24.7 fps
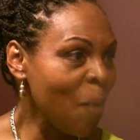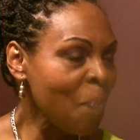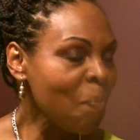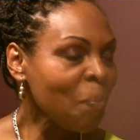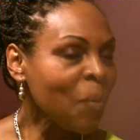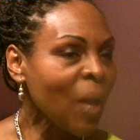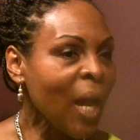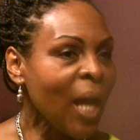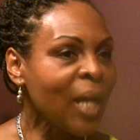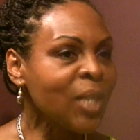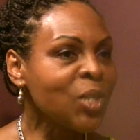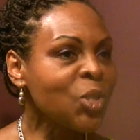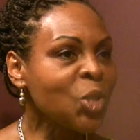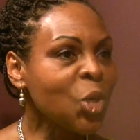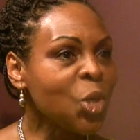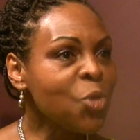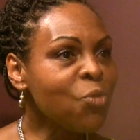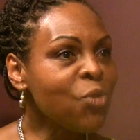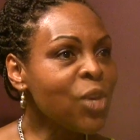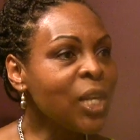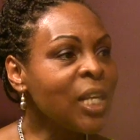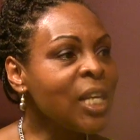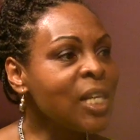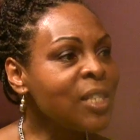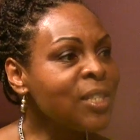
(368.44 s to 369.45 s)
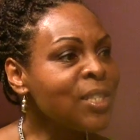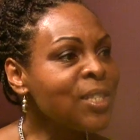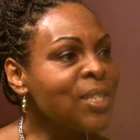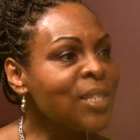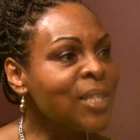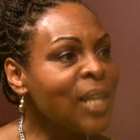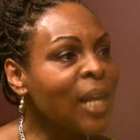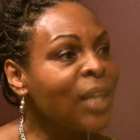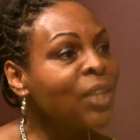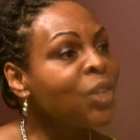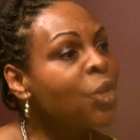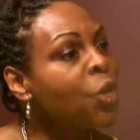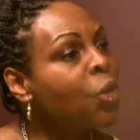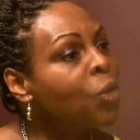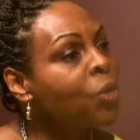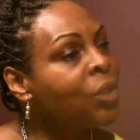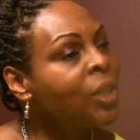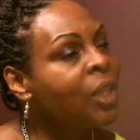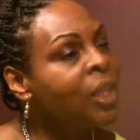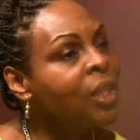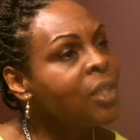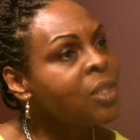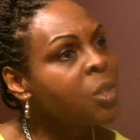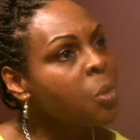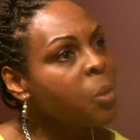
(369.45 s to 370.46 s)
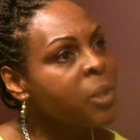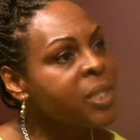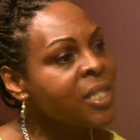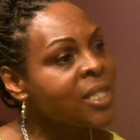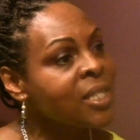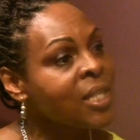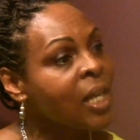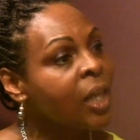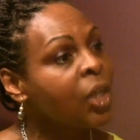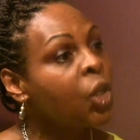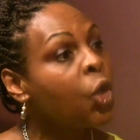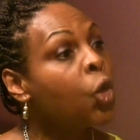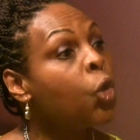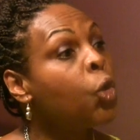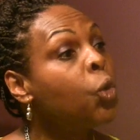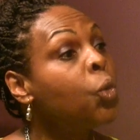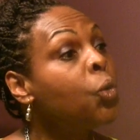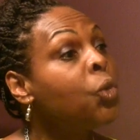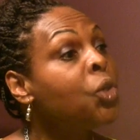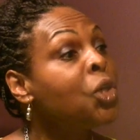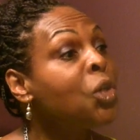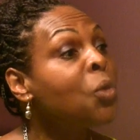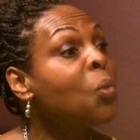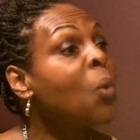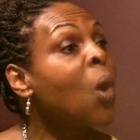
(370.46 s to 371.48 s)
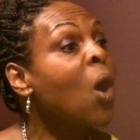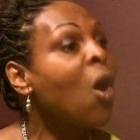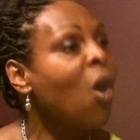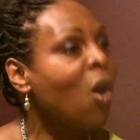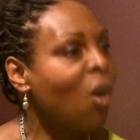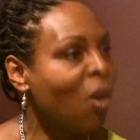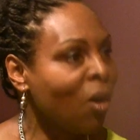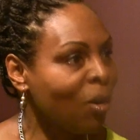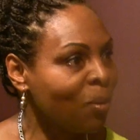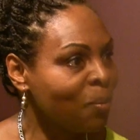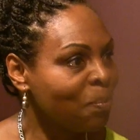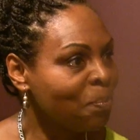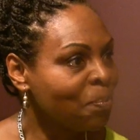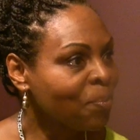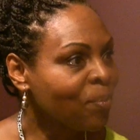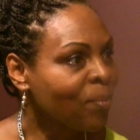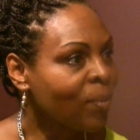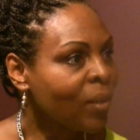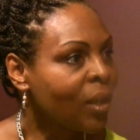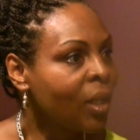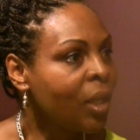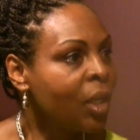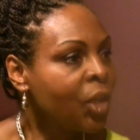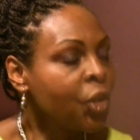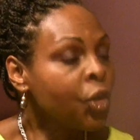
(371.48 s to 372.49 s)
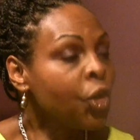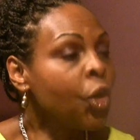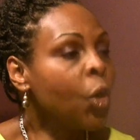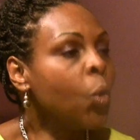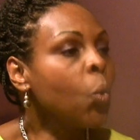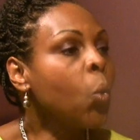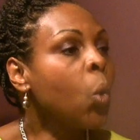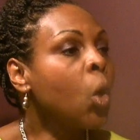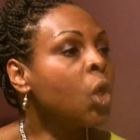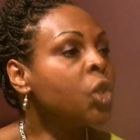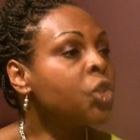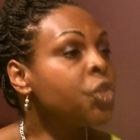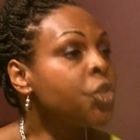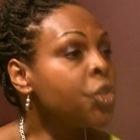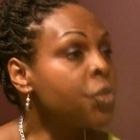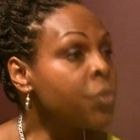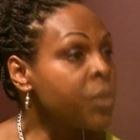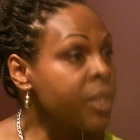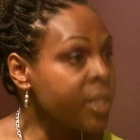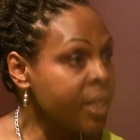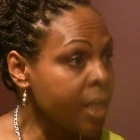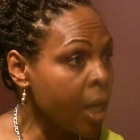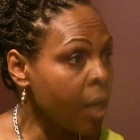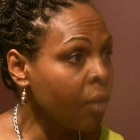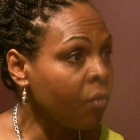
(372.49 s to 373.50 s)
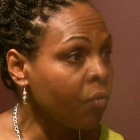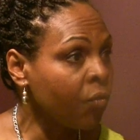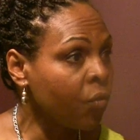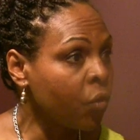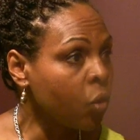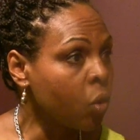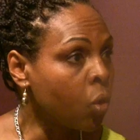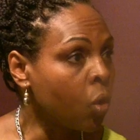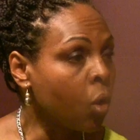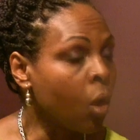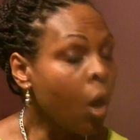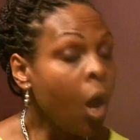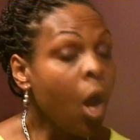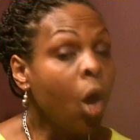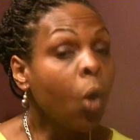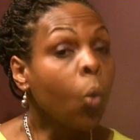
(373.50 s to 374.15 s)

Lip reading: And so you really need to understand who you are. You know, what do you stand for?